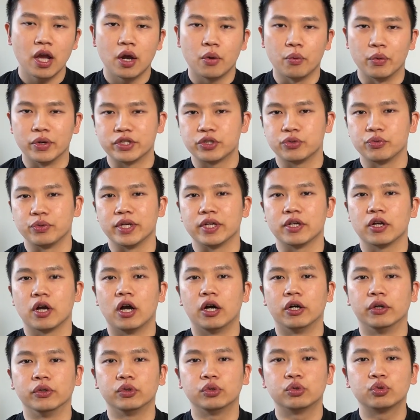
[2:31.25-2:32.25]
which we
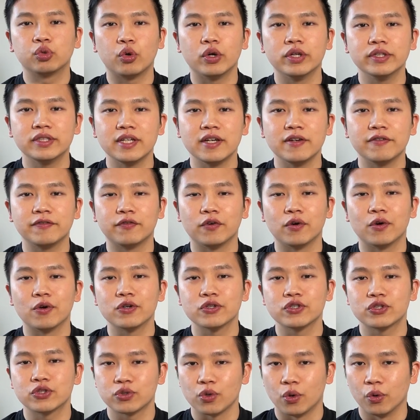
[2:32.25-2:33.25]
call 24
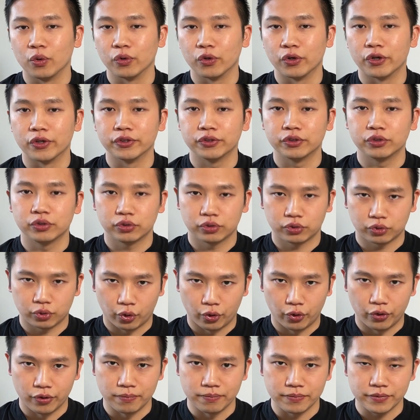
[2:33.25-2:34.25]
solar
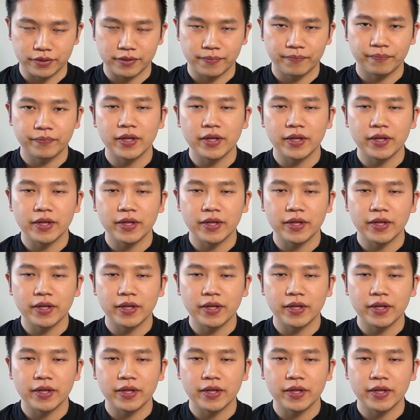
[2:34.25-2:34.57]
terms.